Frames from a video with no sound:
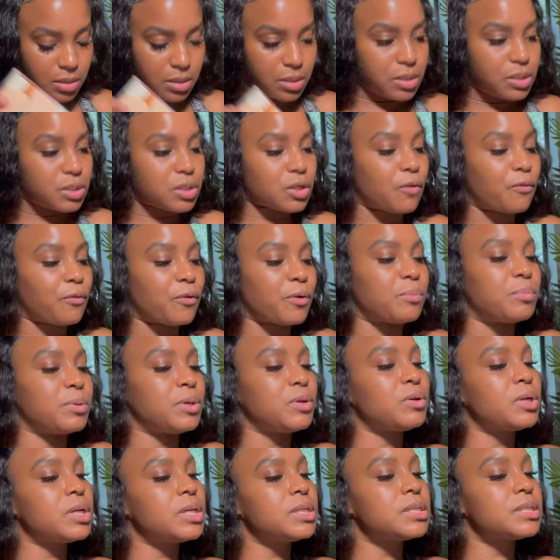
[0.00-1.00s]
So for
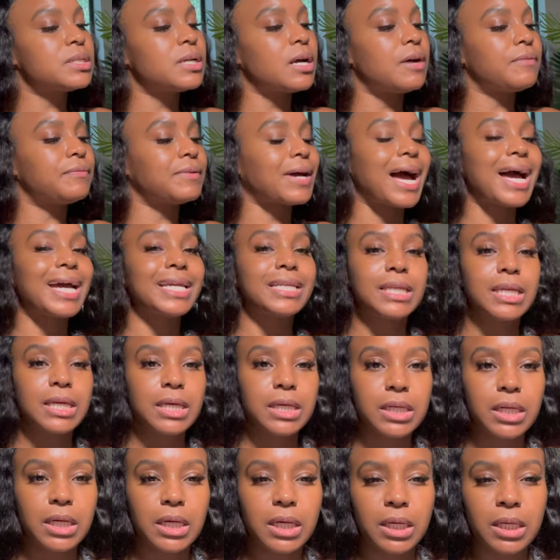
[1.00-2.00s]
beauty stuff, I
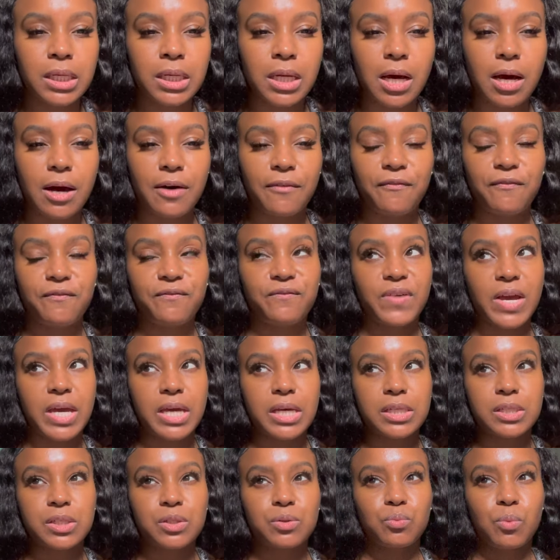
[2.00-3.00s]
needed a
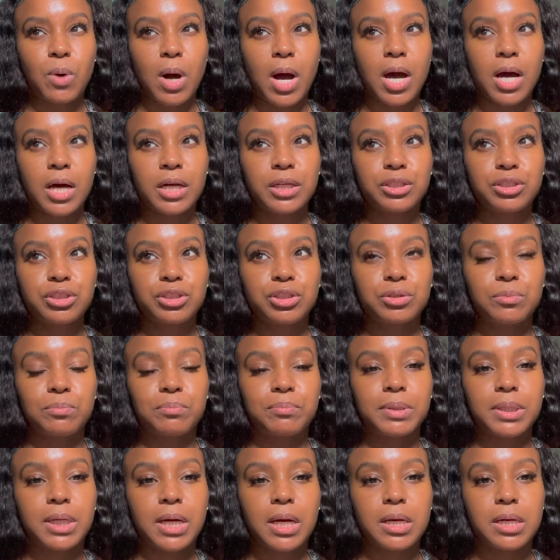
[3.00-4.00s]
face wash
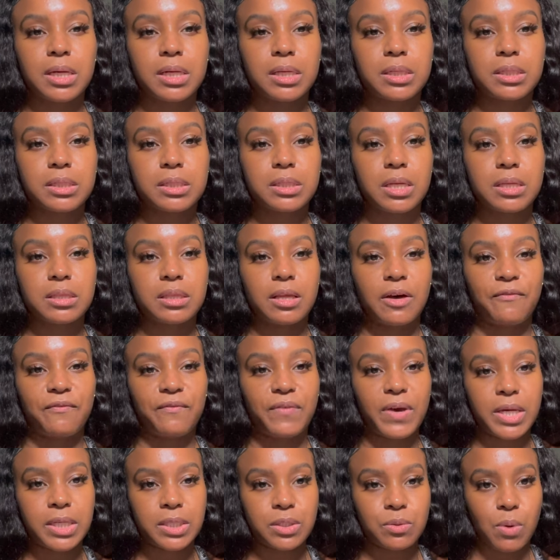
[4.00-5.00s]
because the
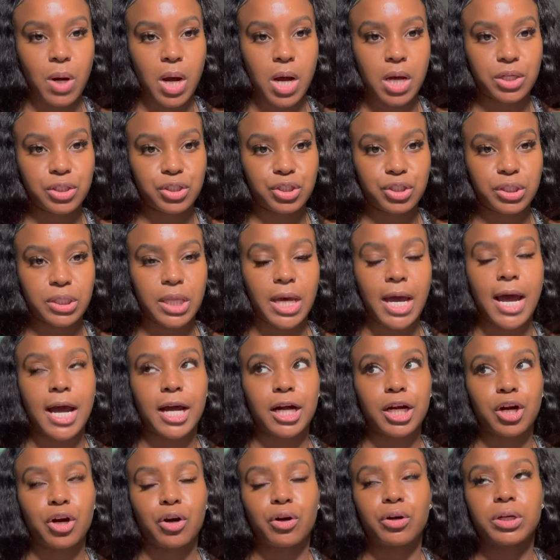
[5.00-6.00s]
face wash that I
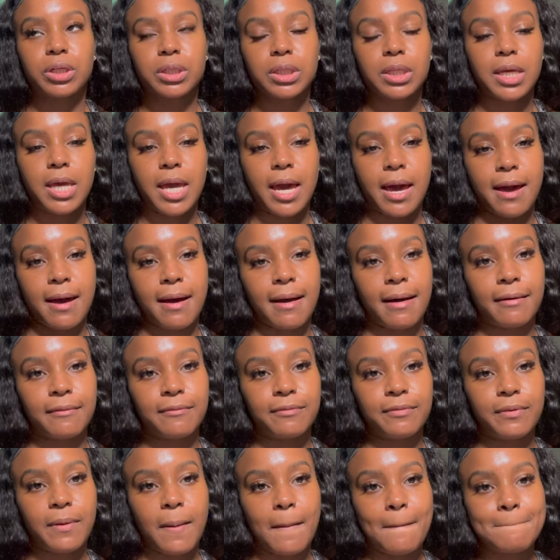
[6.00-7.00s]
currently have